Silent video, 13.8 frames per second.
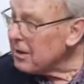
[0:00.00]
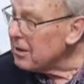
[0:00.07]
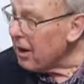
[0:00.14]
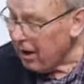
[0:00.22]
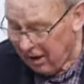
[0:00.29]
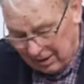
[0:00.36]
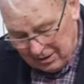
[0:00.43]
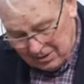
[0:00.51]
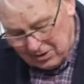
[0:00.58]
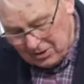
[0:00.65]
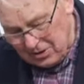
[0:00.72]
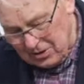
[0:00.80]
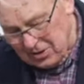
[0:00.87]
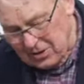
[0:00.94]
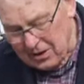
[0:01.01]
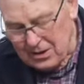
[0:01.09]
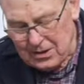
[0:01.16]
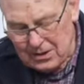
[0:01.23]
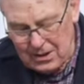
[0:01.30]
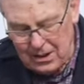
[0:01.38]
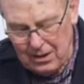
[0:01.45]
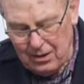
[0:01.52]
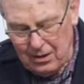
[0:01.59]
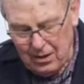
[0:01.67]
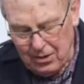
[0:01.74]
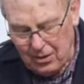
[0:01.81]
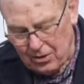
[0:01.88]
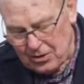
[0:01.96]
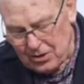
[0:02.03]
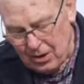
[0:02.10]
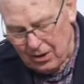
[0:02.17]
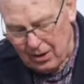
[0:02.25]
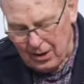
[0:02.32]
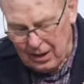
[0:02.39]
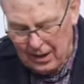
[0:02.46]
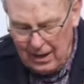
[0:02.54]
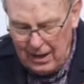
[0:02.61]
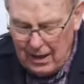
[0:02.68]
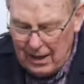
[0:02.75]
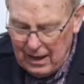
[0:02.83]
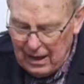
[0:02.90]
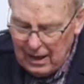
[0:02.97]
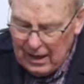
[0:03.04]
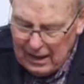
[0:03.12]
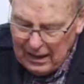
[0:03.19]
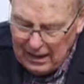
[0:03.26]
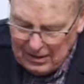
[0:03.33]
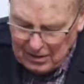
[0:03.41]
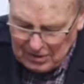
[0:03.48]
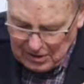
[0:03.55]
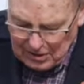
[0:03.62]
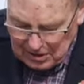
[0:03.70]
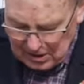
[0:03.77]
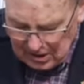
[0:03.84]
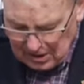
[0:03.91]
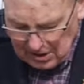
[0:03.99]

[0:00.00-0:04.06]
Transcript: God doesn't see sin like us either. He doesn't see